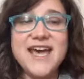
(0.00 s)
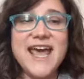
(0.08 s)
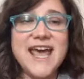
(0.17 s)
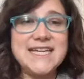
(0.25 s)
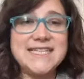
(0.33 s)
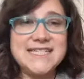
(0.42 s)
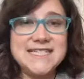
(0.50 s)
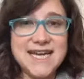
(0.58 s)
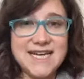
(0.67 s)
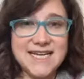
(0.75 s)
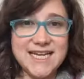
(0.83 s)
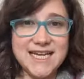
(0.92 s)
a
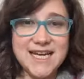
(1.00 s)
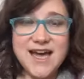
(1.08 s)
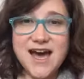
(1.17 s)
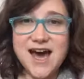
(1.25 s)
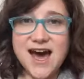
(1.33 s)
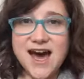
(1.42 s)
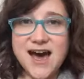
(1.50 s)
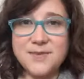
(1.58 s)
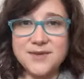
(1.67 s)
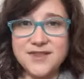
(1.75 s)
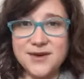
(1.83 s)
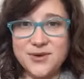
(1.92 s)
study
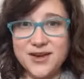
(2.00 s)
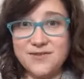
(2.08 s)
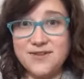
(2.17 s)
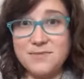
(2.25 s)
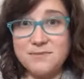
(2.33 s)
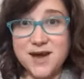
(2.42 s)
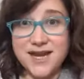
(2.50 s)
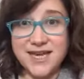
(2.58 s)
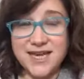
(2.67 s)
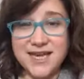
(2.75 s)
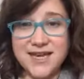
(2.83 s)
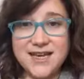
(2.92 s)
that they were given
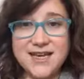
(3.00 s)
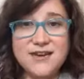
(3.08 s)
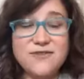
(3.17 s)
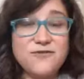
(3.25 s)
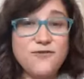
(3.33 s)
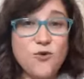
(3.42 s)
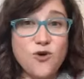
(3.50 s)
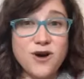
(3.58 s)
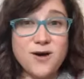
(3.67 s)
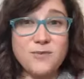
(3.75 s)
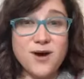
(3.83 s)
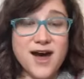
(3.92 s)
money
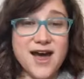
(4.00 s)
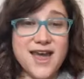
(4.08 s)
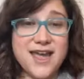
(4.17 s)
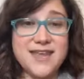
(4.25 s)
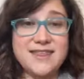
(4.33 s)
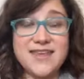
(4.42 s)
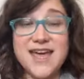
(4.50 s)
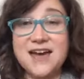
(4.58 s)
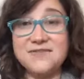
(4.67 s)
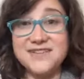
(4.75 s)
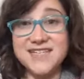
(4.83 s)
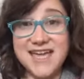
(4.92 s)
for by the
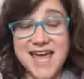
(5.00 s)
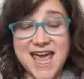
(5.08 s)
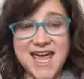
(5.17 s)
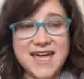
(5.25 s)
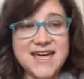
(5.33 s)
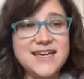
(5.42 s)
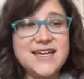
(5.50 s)
FDA